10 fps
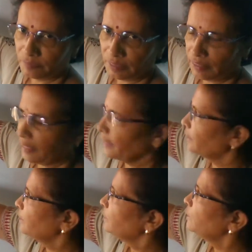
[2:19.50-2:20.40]
Right.
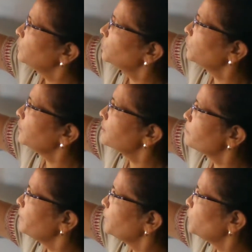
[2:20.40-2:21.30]
So this
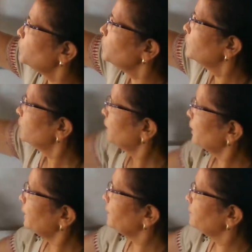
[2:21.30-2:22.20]
P2
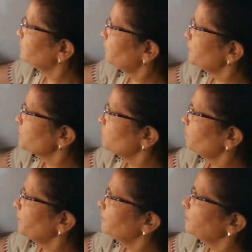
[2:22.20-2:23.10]
equals to
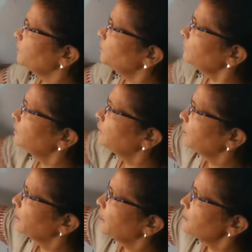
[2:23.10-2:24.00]
P0.
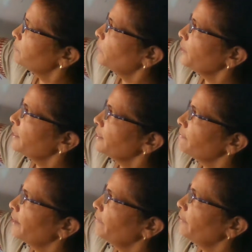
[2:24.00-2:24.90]
This point is
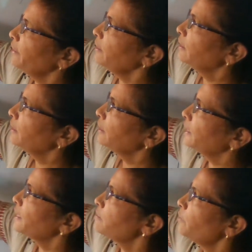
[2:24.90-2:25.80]
Y1.
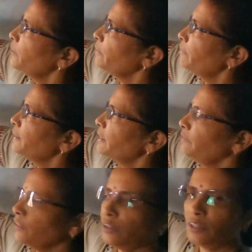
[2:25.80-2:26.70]
Corresponding pressure we
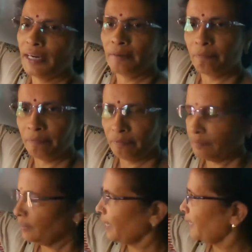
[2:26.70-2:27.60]
call it
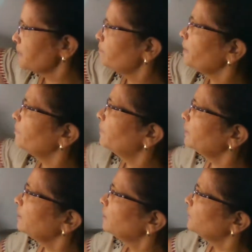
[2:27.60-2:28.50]
as P1.
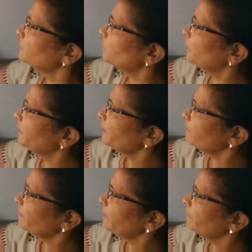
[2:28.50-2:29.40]
So here
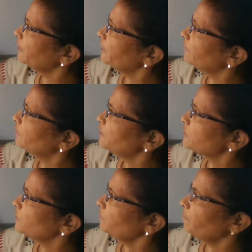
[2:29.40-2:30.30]
P1 equals
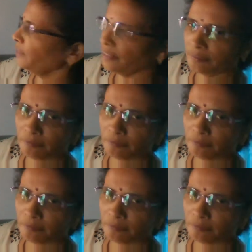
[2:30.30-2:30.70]
to P.